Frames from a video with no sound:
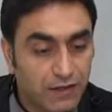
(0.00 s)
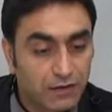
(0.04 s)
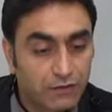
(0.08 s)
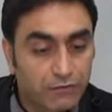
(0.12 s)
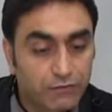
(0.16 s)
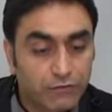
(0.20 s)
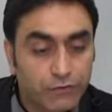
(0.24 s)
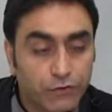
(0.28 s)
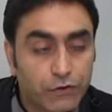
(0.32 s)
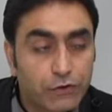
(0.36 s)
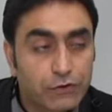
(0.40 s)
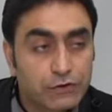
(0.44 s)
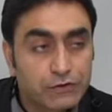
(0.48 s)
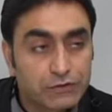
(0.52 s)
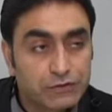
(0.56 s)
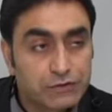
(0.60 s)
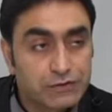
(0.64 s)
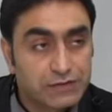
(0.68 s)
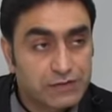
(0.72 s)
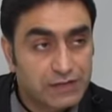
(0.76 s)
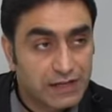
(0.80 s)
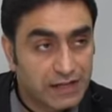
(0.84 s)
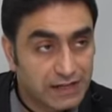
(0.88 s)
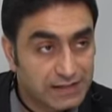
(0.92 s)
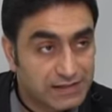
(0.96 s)

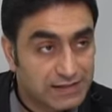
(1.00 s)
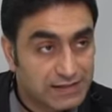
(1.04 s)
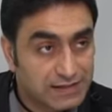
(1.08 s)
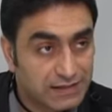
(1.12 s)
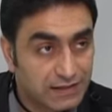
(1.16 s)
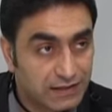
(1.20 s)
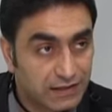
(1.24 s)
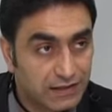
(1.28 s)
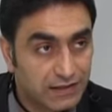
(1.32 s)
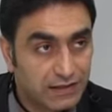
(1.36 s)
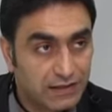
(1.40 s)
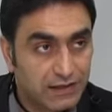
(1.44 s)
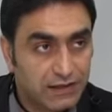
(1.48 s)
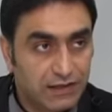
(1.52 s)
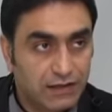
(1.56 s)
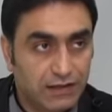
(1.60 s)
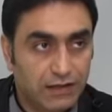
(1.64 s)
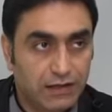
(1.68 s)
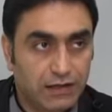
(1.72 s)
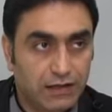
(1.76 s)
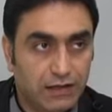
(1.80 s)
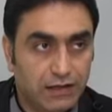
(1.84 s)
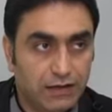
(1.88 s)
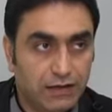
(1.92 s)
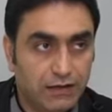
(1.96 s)
warns us
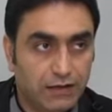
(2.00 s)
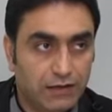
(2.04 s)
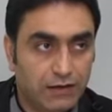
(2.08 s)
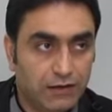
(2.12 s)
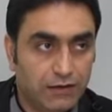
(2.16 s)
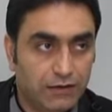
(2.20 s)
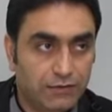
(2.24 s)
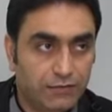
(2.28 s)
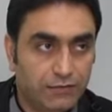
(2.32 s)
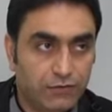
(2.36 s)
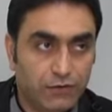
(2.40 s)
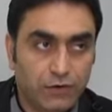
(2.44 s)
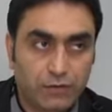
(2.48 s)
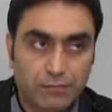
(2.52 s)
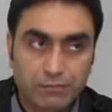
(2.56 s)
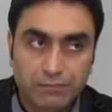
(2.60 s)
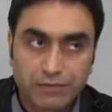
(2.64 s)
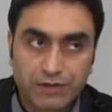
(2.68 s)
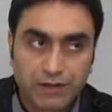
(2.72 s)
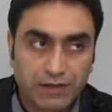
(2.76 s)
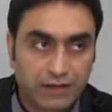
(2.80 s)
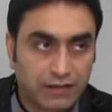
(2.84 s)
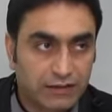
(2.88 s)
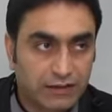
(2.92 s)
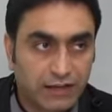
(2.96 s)
from
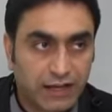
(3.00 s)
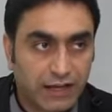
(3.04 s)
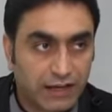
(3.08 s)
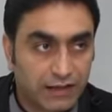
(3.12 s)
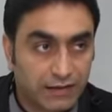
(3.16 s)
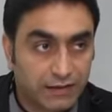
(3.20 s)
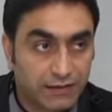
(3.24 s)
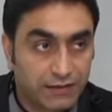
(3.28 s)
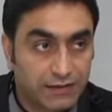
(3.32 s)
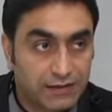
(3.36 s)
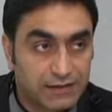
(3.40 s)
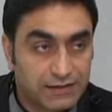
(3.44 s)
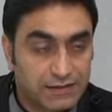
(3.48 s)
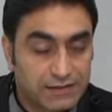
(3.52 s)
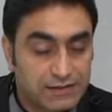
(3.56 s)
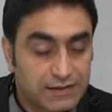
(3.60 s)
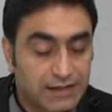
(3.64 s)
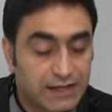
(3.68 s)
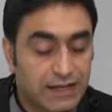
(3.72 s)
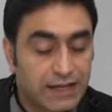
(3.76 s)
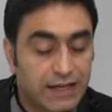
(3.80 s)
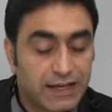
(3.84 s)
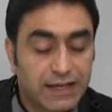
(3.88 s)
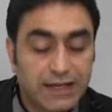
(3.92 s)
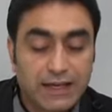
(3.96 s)
being like this
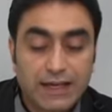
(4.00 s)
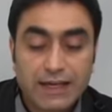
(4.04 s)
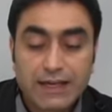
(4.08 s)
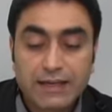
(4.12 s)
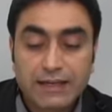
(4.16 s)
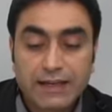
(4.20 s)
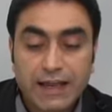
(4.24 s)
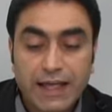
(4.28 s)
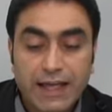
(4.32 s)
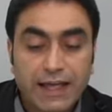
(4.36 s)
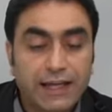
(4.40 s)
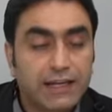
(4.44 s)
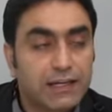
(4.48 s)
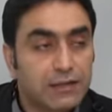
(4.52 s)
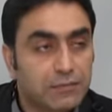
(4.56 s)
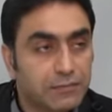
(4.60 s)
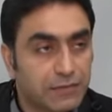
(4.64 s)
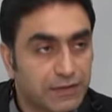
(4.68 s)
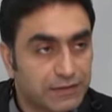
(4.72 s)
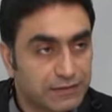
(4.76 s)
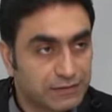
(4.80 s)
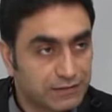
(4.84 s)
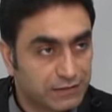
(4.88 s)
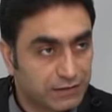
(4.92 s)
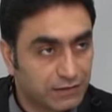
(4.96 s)
in any
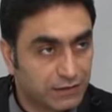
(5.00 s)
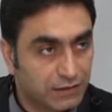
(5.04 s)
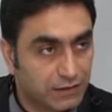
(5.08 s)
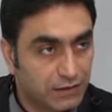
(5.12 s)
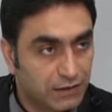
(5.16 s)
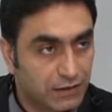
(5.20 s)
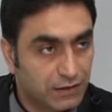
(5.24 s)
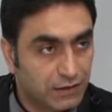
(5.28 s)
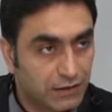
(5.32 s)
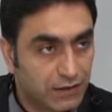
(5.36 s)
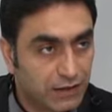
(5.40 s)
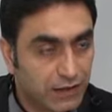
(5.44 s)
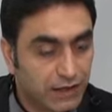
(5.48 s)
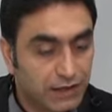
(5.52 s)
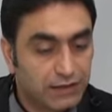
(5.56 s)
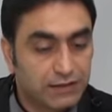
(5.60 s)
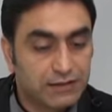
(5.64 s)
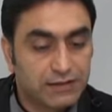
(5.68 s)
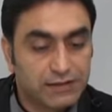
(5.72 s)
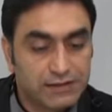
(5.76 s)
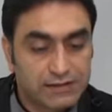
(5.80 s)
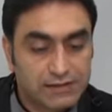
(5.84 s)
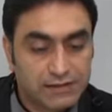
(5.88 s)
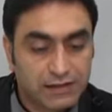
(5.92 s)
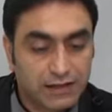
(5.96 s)
matter.
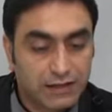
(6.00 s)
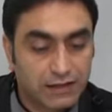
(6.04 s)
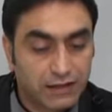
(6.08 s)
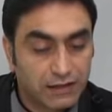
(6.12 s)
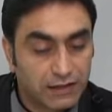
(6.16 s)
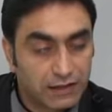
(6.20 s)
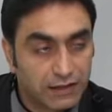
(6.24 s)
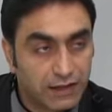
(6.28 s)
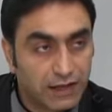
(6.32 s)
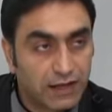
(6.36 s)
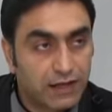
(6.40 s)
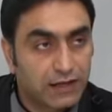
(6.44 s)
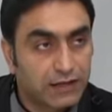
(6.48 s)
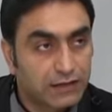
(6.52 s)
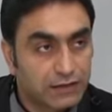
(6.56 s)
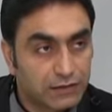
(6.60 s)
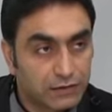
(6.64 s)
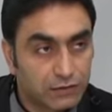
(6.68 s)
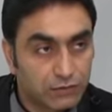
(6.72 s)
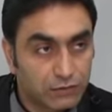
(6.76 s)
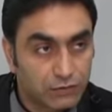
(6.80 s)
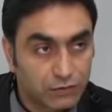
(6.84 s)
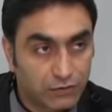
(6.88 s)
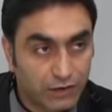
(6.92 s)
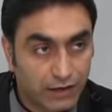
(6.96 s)
And Allah
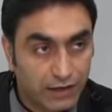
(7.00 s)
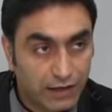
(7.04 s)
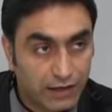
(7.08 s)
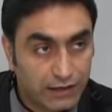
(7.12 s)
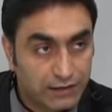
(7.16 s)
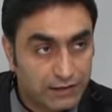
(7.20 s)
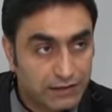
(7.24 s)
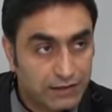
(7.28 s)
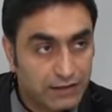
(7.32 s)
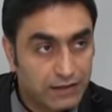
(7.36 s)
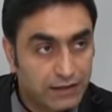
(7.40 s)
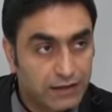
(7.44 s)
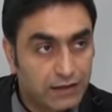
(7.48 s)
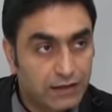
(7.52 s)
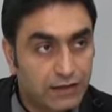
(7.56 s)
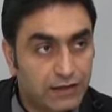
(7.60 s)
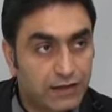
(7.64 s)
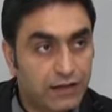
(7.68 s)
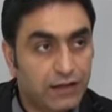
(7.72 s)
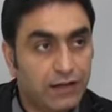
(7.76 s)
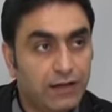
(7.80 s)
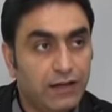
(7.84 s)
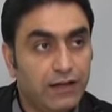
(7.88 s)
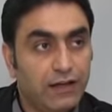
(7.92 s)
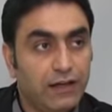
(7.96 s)
in Quran
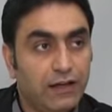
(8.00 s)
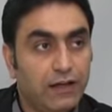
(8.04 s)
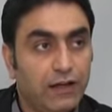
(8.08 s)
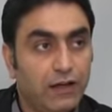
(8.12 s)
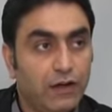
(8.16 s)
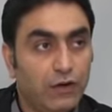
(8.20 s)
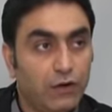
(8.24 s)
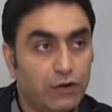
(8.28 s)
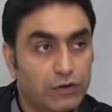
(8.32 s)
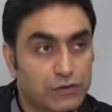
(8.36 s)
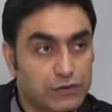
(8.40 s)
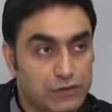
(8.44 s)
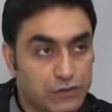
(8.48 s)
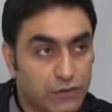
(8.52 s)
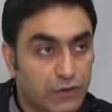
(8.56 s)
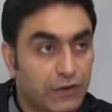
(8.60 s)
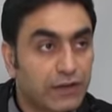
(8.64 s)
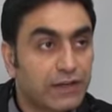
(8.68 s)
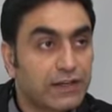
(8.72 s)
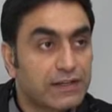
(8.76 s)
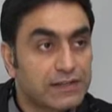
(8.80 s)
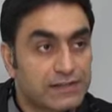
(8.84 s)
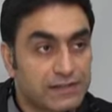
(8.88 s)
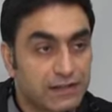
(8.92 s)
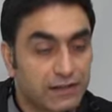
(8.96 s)
also
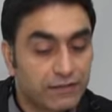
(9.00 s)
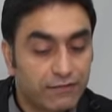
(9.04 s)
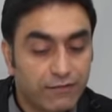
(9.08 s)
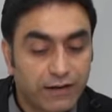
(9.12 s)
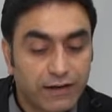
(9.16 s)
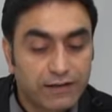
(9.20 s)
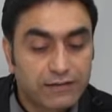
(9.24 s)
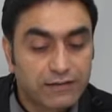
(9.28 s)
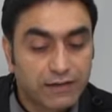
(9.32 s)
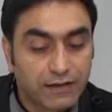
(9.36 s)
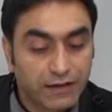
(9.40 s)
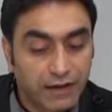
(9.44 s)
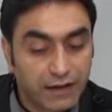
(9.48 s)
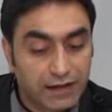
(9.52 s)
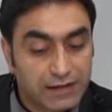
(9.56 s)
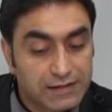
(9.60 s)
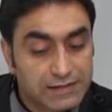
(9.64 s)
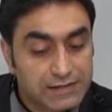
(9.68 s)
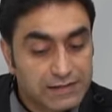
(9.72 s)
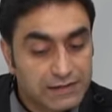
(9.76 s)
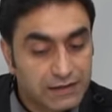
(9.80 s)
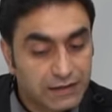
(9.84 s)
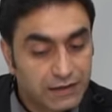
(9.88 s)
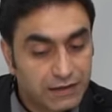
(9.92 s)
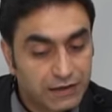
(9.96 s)
He is inviting
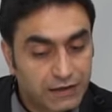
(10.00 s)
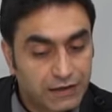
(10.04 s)
us